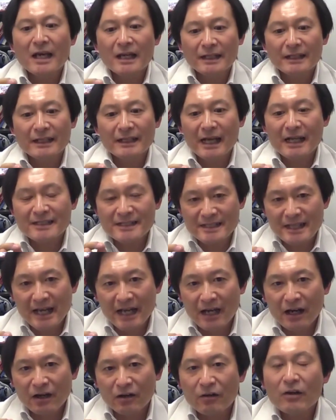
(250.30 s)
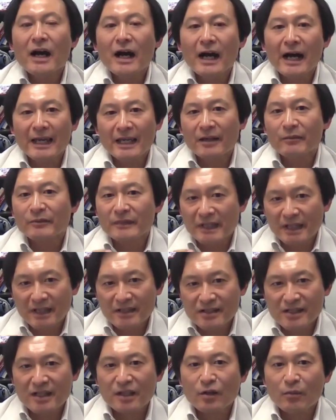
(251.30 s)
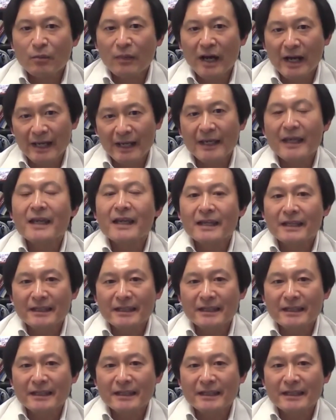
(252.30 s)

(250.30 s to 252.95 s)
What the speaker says: That's how I am teaching my